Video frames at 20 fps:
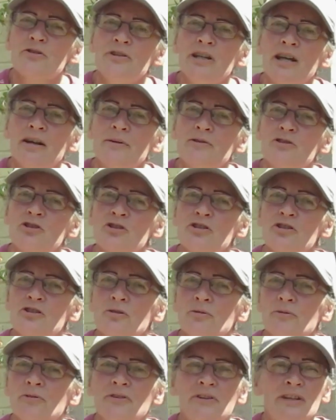now I just
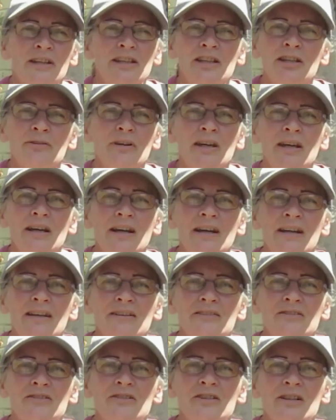don't think of it,
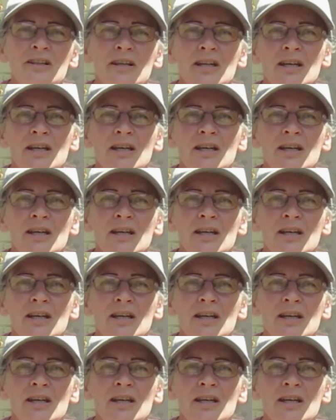and